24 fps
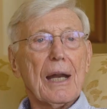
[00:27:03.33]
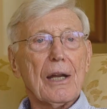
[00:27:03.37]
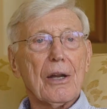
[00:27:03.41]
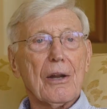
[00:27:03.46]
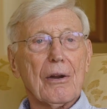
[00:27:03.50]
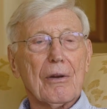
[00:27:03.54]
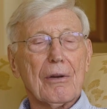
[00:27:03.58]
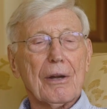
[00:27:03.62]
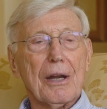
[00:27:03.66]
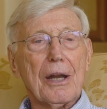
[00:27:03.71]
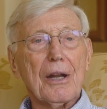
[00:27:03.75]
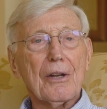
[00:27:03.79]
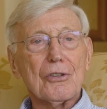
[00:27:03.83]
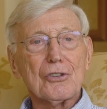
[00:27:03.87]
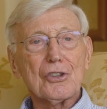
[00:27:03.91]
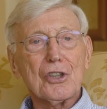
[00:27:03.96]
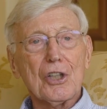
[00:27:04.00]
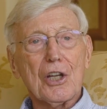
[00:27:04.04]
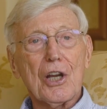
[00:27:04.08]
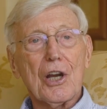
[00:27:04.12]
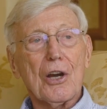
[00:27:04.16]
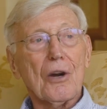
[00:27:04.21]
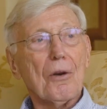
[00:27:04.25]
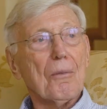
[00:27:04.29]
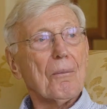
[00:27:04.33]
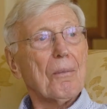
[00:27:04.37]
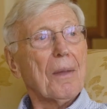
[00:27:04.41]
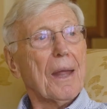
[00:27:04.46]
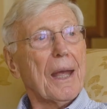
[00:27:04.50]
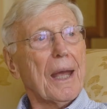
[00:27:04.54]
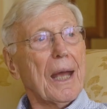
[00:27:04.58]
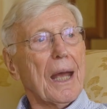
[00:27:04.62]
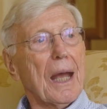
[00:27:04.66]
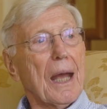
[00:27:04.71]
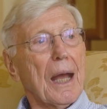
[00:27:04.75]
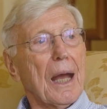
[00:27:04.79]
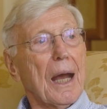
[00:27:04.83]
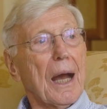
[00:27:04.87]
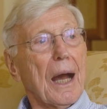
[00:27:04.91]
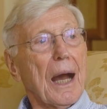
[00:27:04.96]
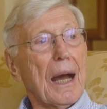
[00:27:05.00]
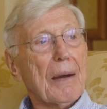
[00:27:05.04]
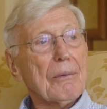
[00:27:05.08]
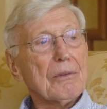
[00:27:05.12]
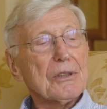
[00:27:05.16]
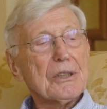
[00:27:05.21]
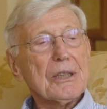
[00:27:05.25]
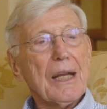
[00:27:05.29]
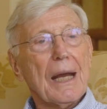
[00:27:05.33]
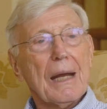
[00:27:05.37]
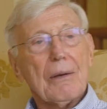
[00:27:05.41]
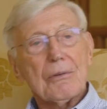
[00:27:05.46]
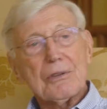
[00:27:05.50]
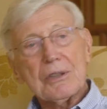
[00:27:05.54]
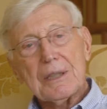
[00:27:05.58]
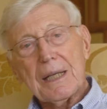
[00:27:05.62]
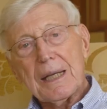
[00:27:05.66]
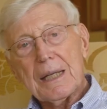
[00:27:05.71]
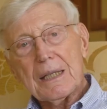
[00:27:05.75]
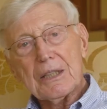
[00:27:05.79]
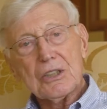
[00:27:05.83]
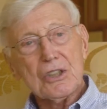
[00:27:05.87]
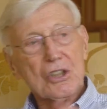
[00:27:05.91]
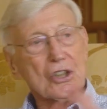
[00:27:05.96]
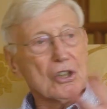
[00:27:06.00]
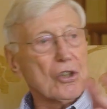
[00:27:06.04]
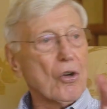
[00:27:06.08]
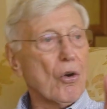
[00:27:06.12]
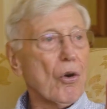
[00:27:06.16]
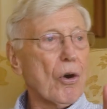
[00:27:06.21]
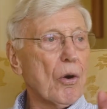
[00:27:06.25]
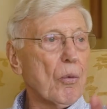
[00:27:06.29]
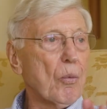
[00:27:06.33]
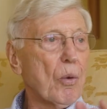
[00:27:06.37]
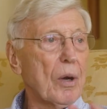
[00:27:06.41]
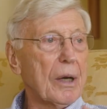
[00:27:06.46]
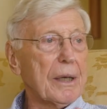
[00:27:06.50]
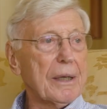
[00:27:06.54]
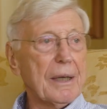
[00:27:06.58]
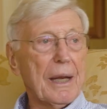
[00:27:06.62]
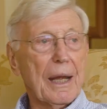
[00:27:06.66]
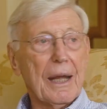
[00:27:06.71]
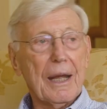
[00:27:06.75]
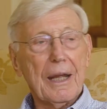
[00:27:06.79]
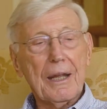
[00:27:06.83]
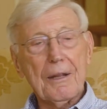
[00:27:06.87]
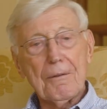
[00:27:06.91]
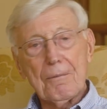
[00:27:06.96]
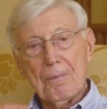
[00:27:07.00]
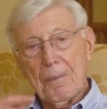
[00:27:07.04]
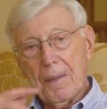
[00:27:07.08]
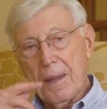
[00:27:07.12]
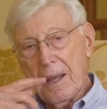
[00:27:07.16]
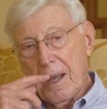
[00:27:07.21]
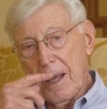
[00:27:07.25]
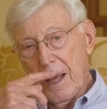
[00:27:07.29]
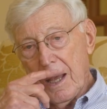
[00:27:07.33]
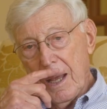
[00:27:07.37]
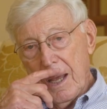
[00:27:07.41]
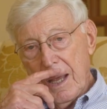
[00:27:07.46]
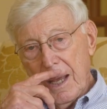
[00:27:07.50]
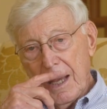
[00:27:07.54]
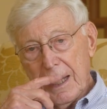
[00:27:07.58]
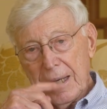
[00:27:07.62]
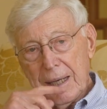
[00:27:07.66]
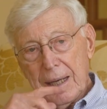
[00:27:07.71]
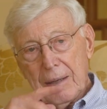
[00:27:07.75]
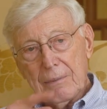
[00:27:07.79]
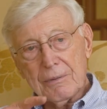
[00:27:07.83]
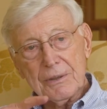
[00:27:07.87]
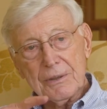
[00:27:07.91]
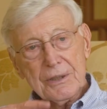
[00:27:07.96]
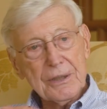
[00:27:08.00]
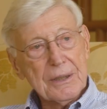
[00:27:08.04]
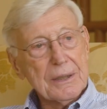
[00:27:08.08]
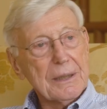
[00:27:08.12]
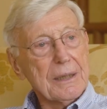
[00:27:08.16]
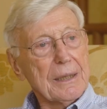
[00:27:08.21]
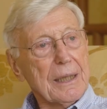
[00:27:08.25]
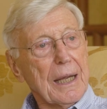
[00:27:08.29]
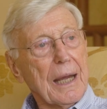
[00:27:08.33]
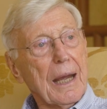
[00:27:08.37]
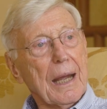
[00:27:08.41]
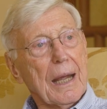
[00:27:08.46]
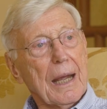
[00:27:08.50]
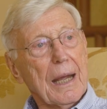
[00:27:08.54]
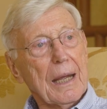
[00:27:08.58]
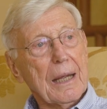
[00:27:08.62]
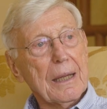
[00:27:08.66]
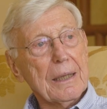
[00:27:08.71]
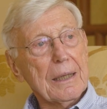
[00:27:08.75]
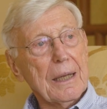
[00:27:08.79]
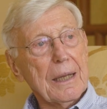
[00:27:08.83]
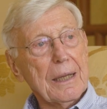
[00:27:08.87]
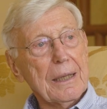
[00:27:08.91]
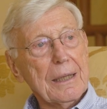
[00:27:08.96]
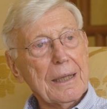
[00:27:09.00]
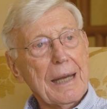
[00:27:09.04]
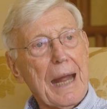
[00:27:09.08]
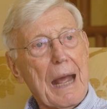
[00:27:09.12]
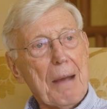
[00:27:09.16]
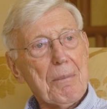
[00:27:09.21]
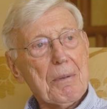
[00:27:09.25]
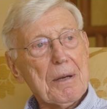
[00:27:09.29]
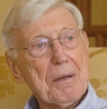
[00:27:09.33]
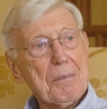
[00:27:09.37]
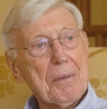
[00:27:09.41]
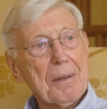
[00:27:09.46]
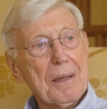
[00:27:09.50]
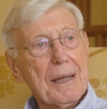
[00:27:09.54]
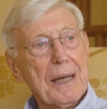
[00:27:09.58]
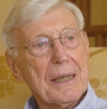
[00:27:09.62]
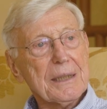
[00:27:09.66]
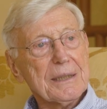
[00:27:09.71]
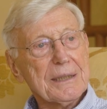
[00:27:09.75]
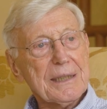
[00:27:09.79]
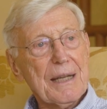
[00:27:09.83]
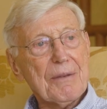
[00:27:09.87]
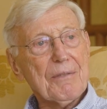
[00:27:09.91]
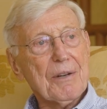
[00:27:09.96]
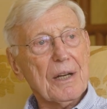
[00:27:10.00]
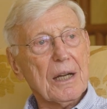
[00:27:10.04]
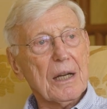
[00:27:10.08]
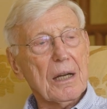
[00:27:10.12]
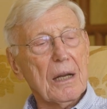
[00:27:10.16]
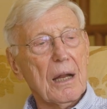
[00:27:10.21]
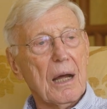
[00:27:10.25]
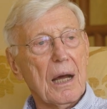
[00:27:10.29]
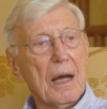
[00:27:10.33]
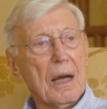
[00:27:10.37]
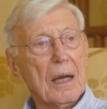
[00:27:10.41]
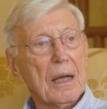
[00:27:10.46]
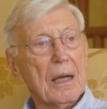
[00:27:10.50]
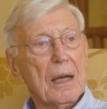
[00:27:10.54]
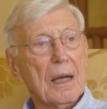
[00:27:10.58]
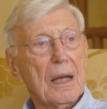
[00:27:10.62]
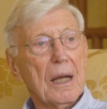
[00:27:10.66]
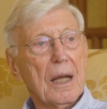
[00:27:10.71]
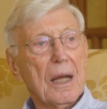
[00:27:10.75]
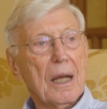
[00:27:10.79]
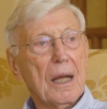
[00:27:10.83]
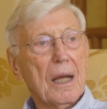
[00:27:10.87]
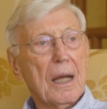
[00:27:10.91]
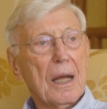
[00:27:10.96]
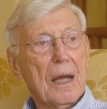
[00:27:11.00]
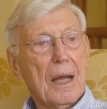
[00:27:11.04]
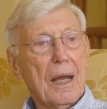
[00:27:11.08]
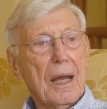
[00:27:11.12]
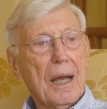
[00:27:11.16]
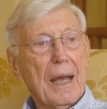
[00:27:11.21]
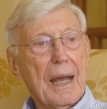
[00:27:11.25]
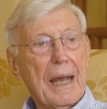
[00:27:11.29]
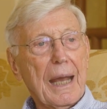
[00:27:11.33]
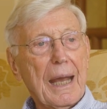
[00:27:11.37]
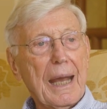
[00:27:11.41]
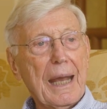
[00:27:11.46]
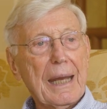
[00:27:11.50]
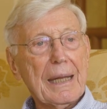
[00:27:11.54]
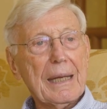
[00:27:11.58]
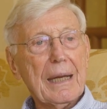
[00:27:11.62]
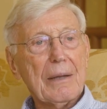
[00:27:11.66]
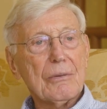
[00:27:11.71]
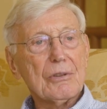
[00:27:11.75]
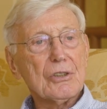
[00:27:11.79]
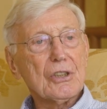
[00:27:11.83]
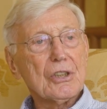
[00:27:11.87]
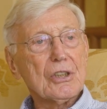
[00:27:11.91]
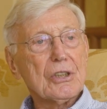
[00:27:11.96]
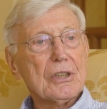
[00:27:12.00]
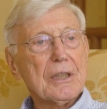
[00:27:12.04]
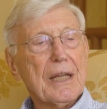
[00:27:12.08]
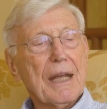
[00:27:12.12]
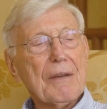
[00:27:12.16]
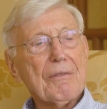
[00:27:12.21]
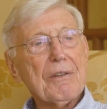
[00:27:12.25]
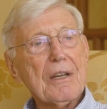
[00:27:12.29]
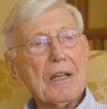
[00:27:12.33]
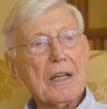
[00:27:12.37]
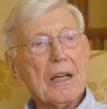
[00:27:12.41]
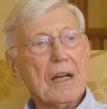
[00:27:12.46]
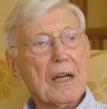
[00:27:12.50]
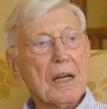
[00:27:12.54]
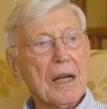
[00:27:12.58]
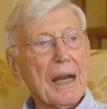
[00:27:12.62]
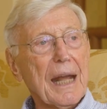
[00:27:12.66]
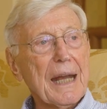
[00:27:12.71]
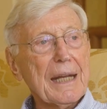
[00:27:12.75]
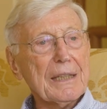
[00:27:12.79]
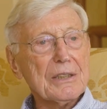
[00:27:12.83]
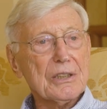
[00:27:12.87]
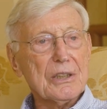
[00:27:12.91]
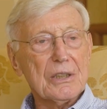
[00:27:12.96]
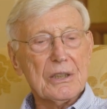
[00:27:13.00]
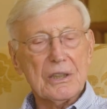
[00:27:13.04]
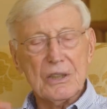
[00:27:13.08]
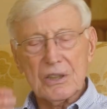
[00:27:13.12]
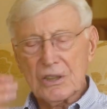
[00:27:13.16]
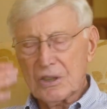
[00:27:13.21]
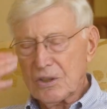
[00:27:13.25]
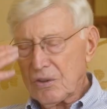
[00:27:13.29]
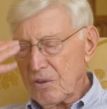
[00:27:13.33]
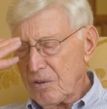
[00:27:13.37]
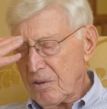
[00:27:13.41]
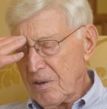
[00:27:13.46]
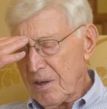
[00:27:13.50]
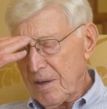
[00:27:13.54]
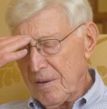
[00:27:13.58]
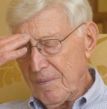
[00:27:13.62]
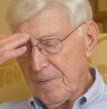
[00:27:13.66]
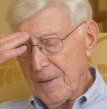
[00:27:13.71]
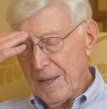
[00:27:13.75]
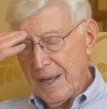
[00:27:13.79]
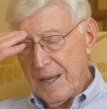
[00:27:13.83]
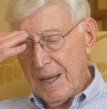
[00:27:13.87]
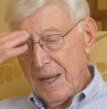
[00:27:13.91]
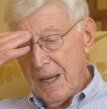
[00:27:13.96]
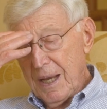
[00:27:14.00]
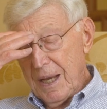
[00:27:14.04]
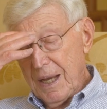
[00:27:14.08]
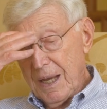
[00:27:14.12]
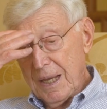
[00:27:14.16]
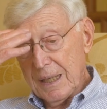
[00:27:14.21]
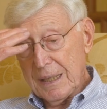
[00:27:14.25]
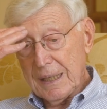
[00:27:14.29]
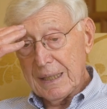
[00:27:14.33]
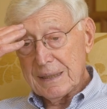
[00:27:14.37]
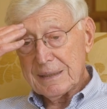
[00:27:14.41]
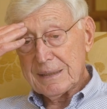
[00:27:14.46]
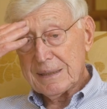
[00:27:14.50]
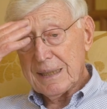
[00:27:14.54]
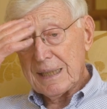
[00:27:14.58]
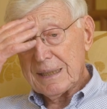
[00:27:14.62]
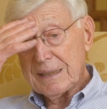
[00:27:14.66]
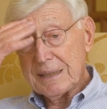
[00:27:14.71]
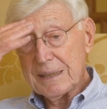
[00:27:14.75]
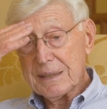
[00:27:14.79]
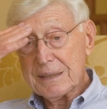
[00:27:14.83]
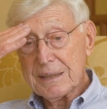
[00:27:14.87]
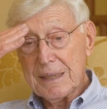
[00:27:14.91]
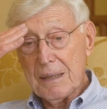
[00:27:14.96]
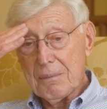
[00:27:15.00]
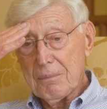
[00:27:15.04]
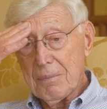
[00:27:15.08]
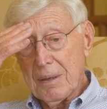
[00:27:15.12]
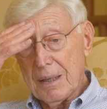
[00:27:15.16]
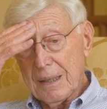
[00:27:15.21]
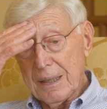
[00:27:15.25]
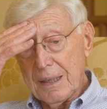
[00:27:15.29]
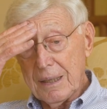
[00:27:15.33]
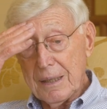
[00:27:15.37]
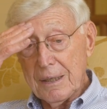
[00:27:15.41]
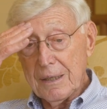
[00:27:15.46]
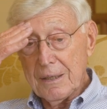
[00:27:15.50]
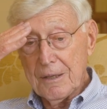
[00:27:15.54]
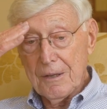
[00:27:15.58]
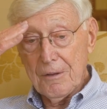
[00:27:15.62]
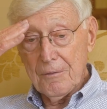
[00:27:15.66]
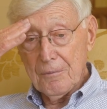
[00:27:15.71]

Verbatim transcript: I learned years ago. I was at a store one day, and it happened to be like 7 o'clock, and I was giving a class in the store, and I said to somebody,